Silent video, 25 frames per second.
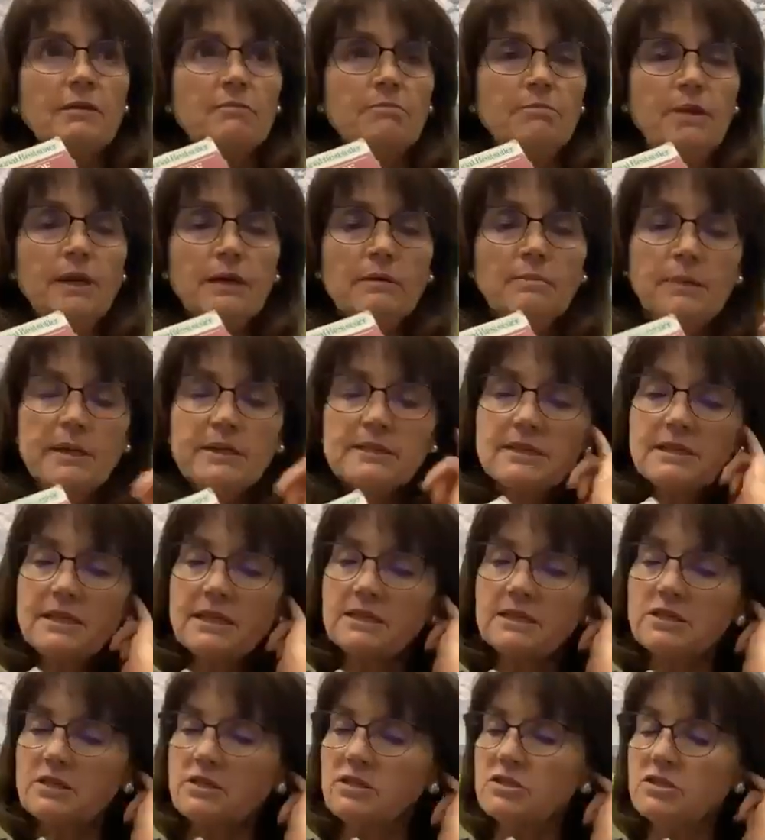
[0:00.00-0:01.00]
big
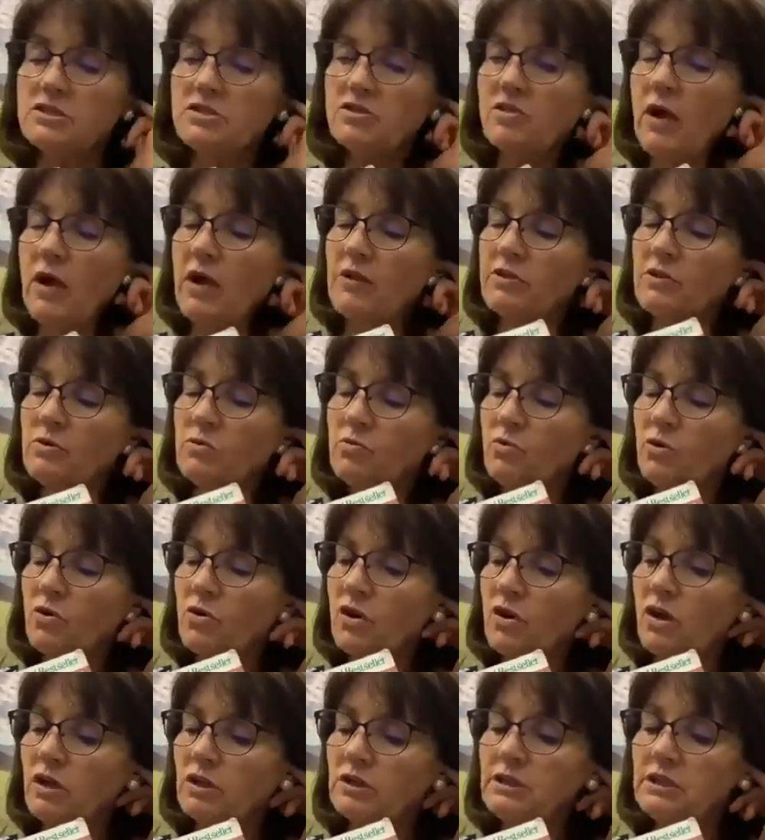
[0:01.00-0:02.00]
businesses throughout the
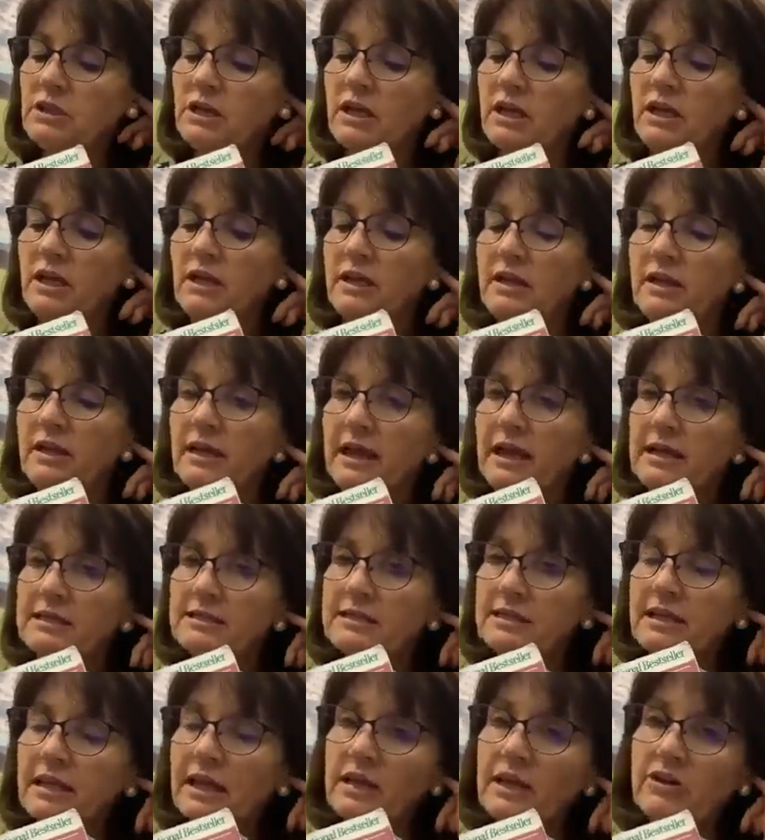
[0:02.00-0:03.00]
world
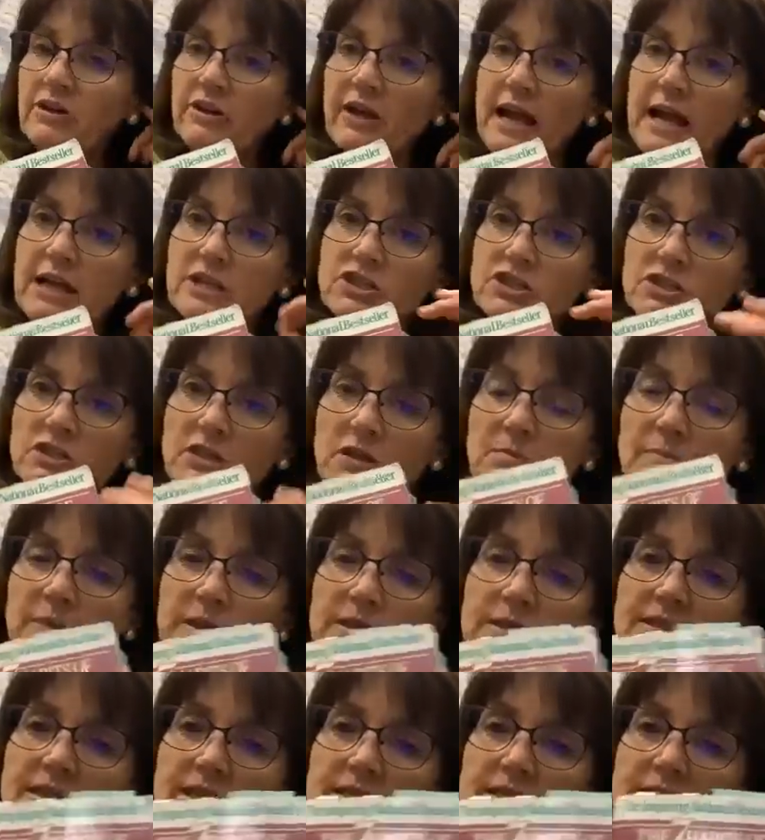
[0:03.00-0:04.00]
as an international
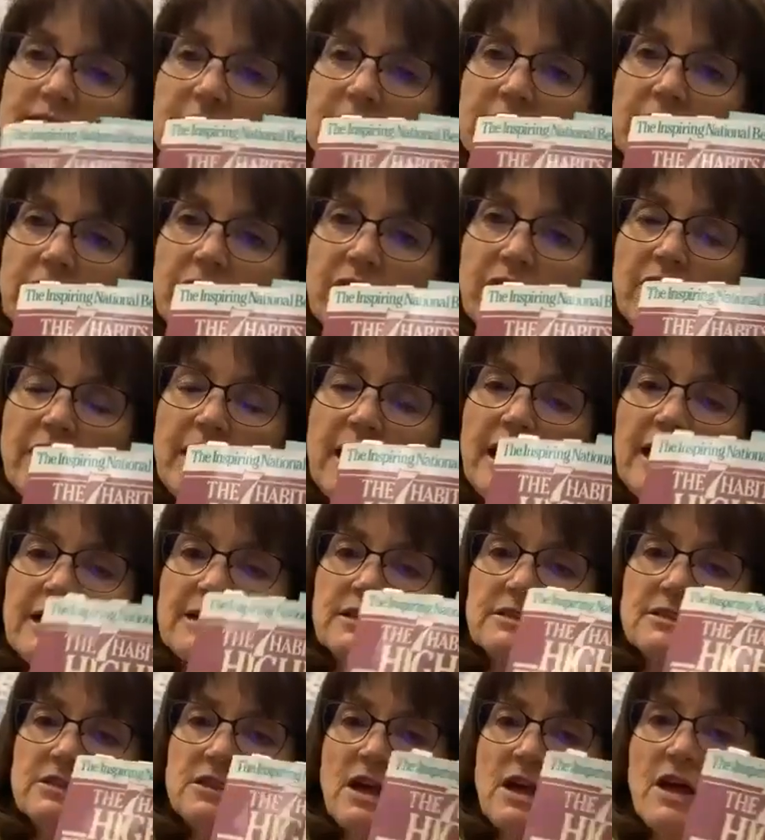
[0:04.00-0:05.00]
business leader
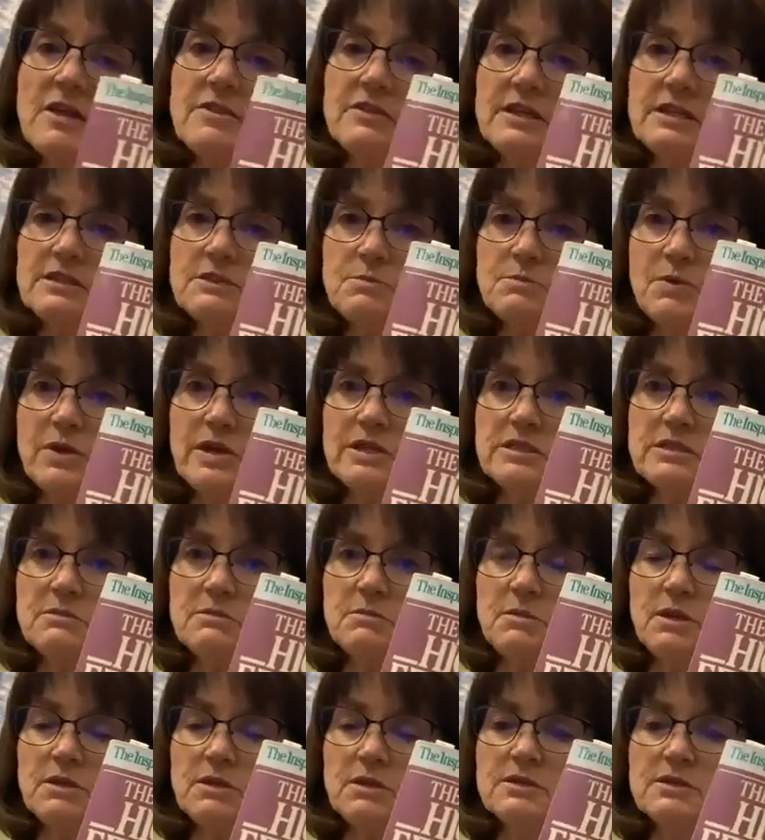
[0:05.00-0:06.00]
and taught these
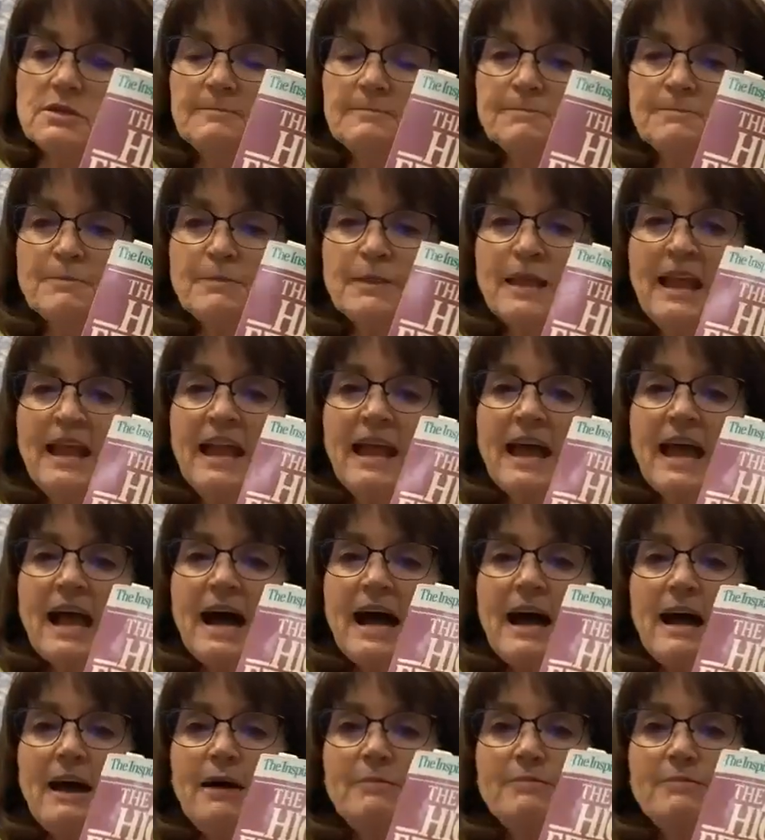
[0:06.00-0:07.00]
principles.
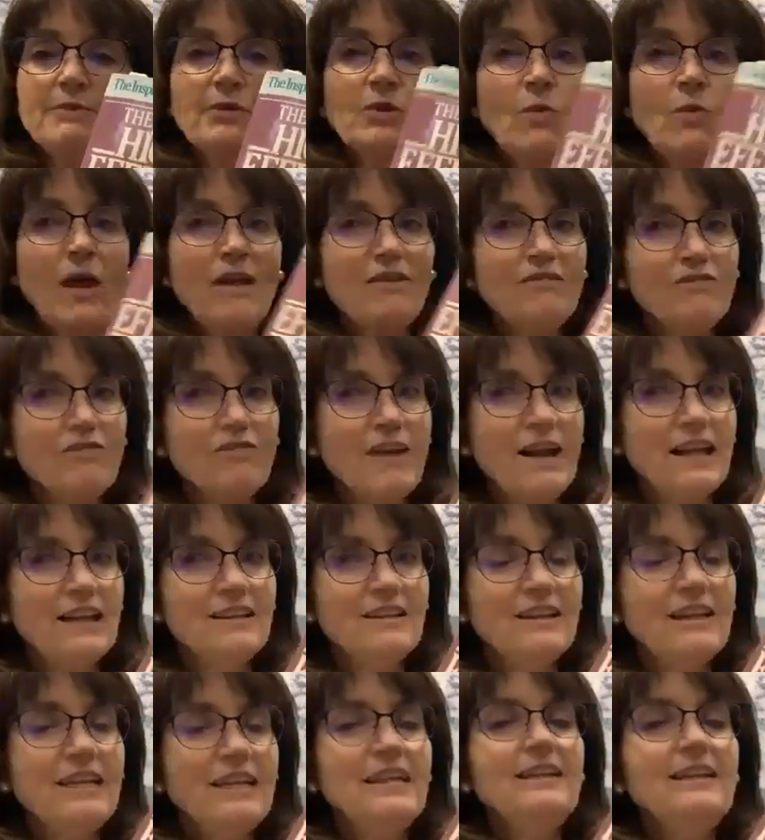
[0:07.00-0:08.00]
Quite
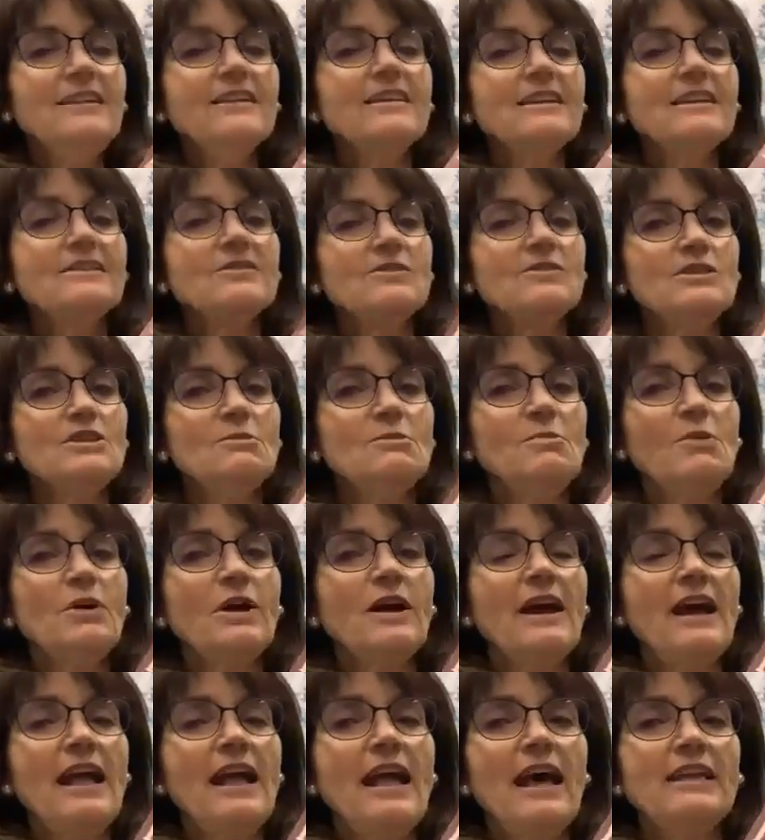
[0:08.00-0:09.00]
frankly, this is a
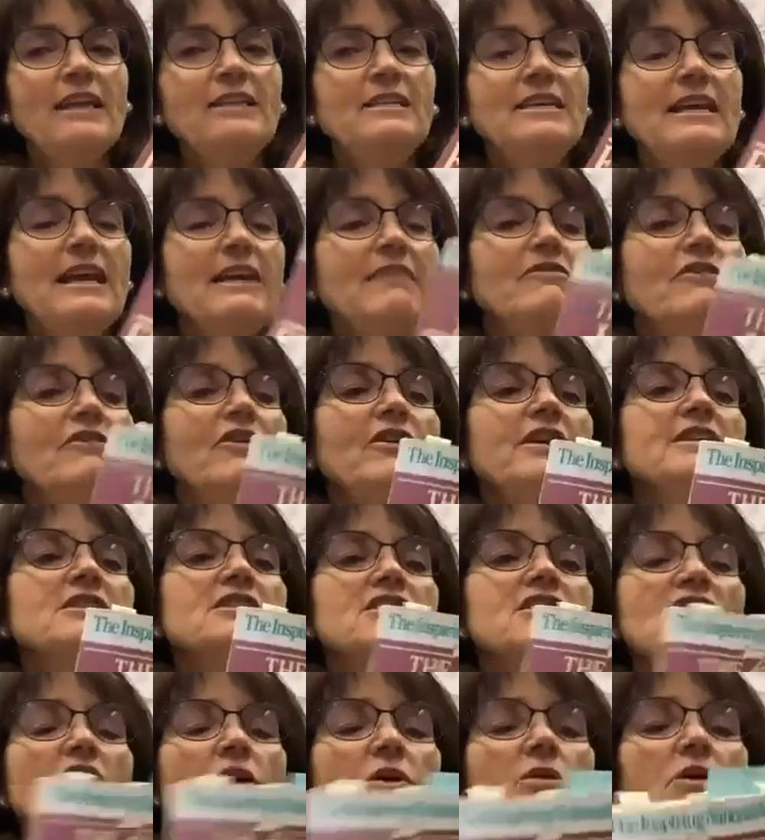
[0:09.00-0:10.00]
book I had to take very
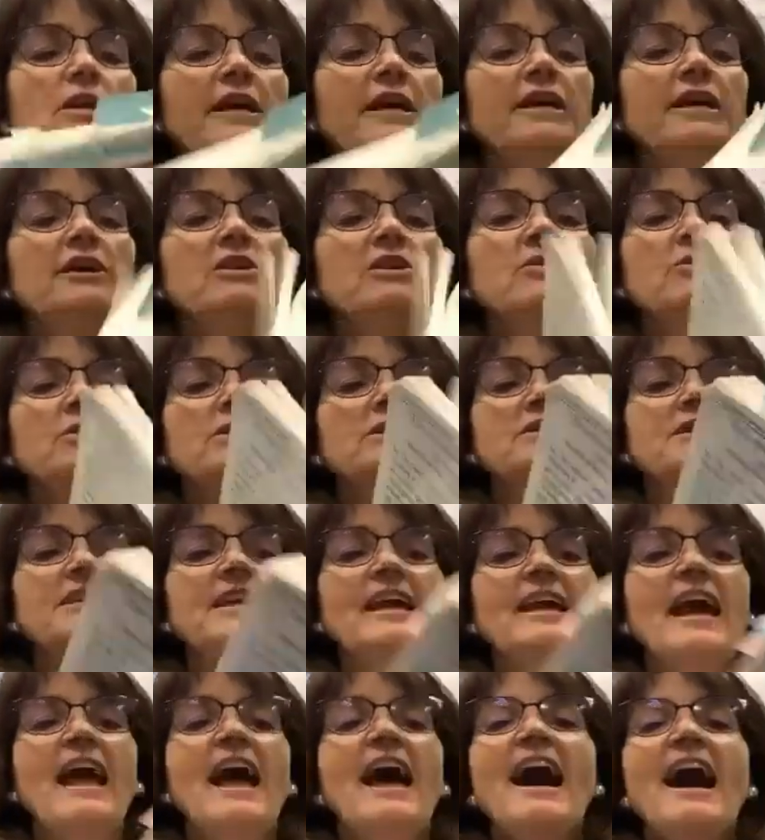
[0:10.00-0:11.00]
slowly. You will
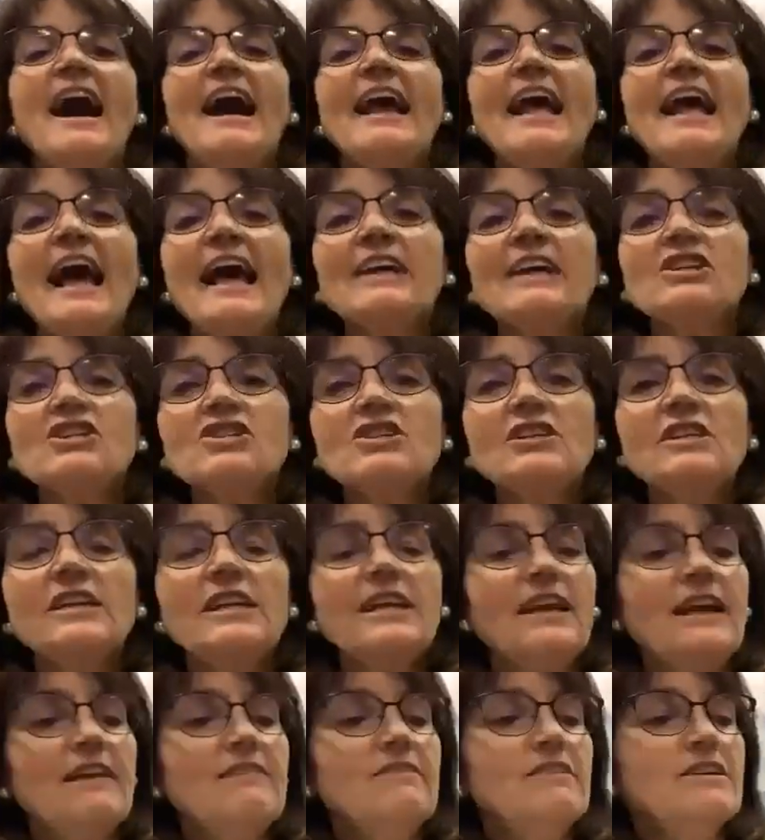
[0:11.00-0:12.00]
see, I
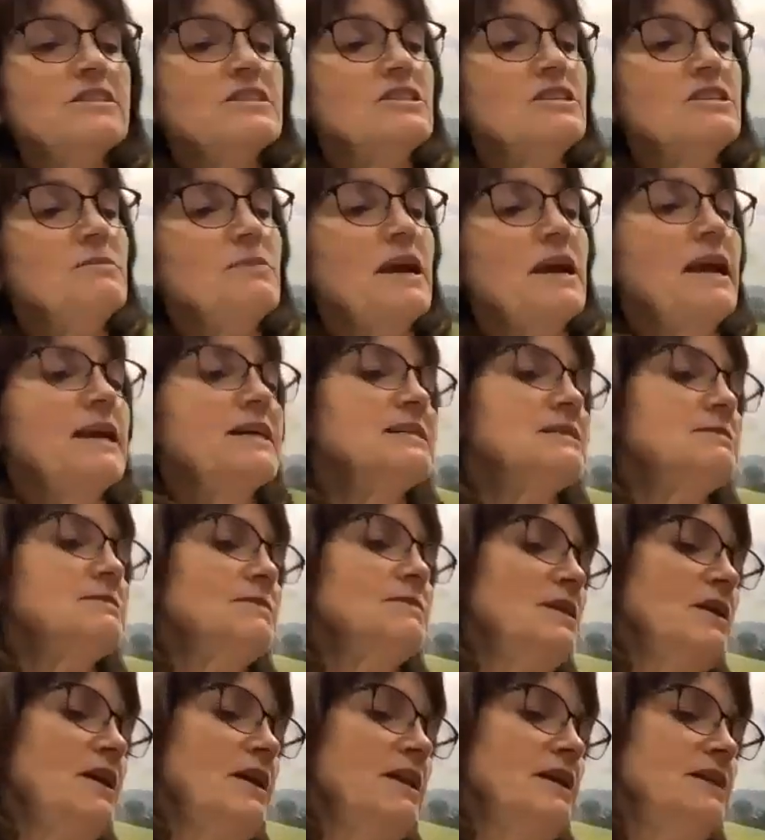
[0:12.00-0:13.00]
actually gave this to my
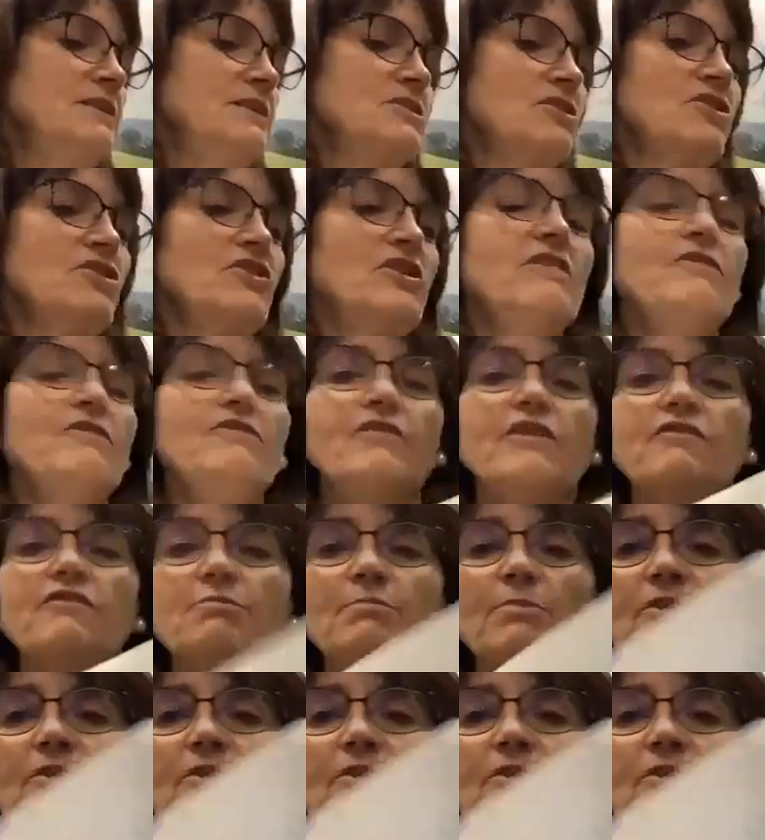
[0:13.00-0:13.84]
husband on his 35th